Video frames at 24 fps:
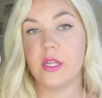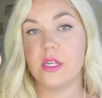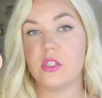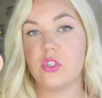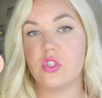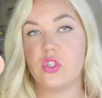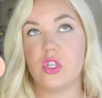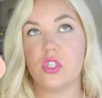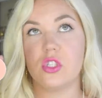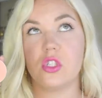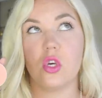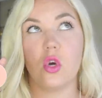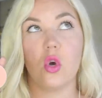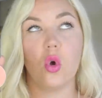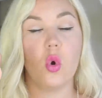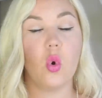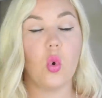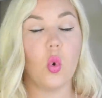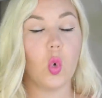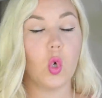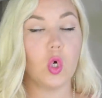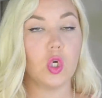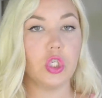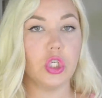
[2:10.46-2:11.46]
It is just a
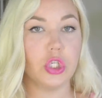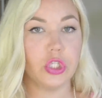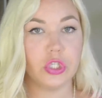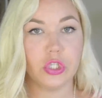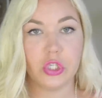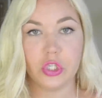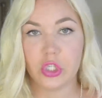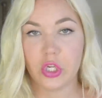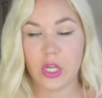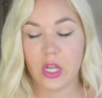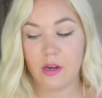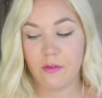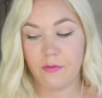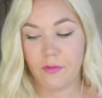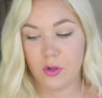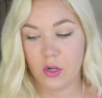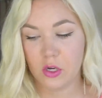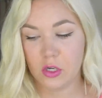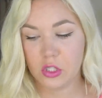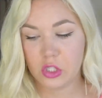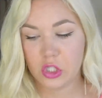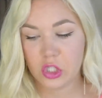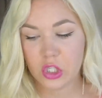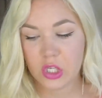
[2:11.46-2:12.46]
gorgeous shade for
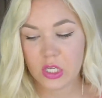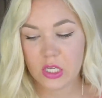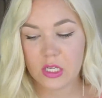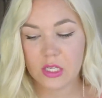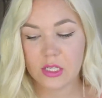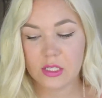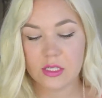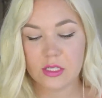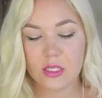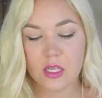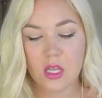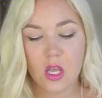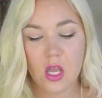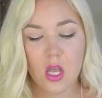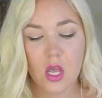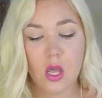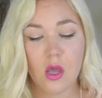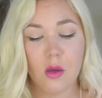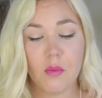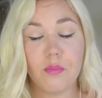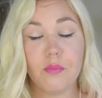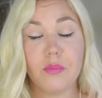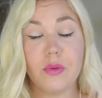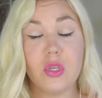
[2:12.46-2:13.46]
your cheeks.
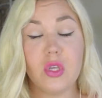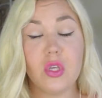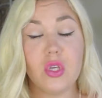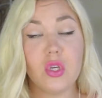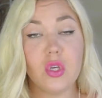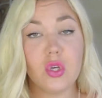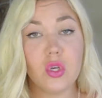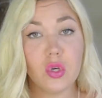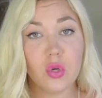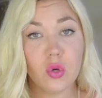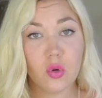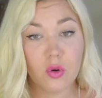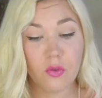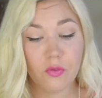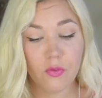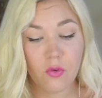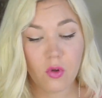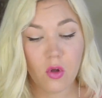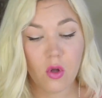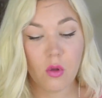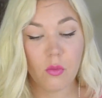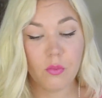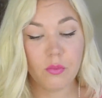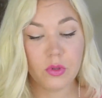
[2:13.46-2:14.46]

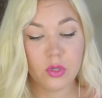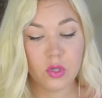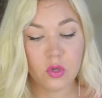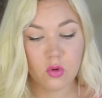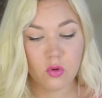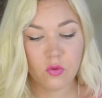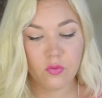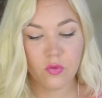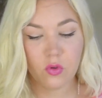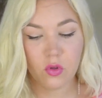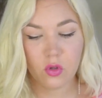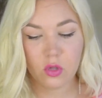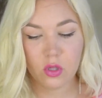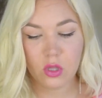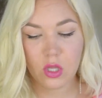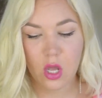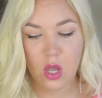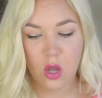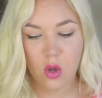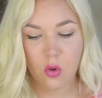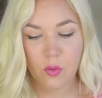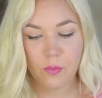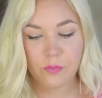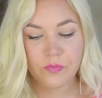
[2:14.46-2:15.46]
Beautiful, beautiful
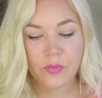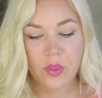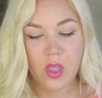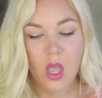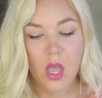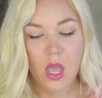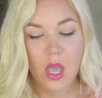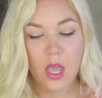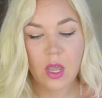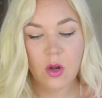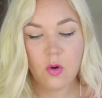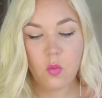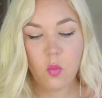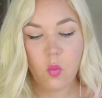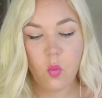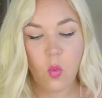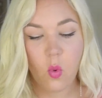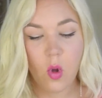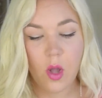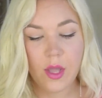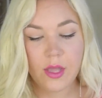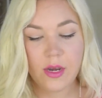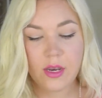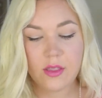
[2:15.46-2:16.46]
glow. And
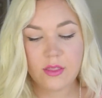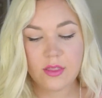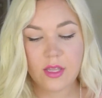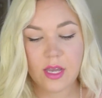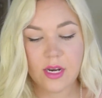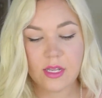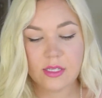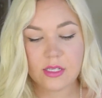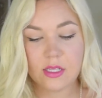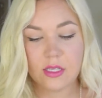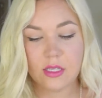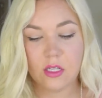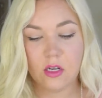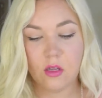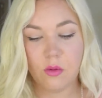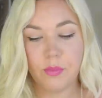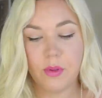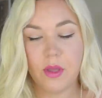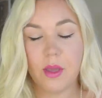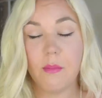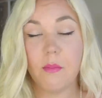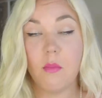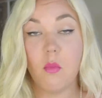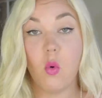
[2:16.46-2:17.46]
one that is a little
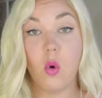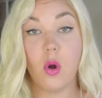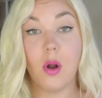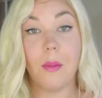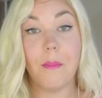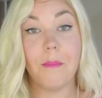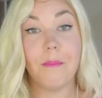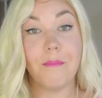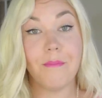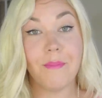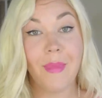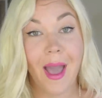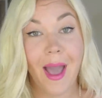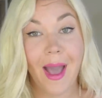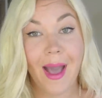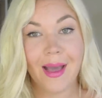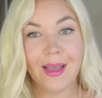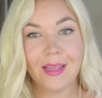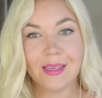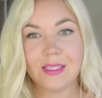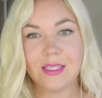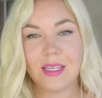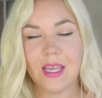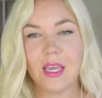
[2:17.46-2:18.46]
bit more
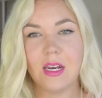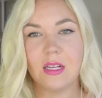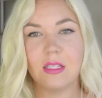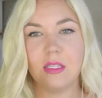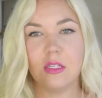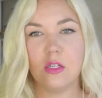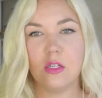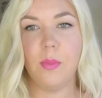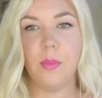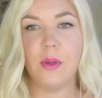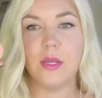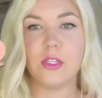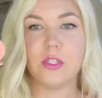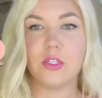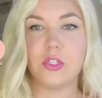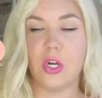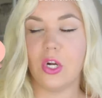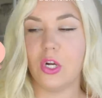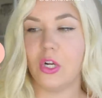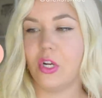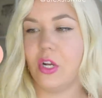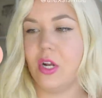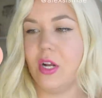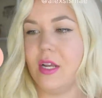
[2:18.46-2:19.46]
matte and a bit
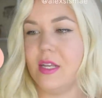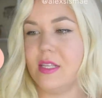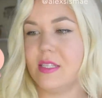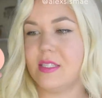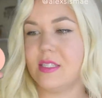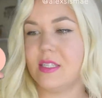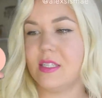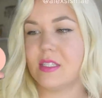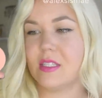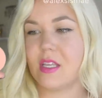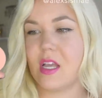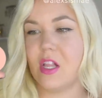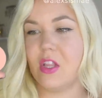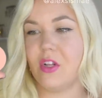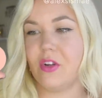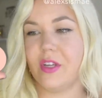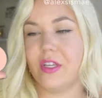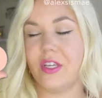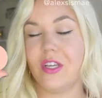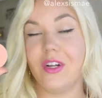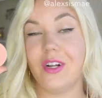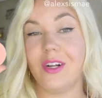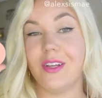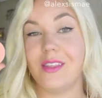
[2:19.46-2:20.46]
darker is this color
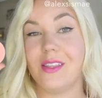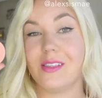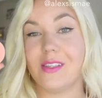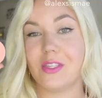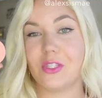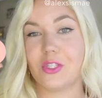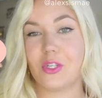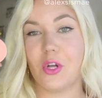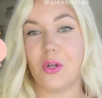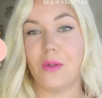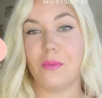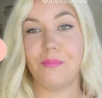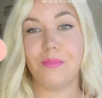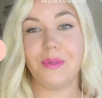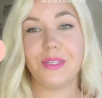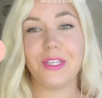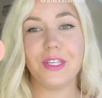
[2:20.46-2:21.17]
here, and this is called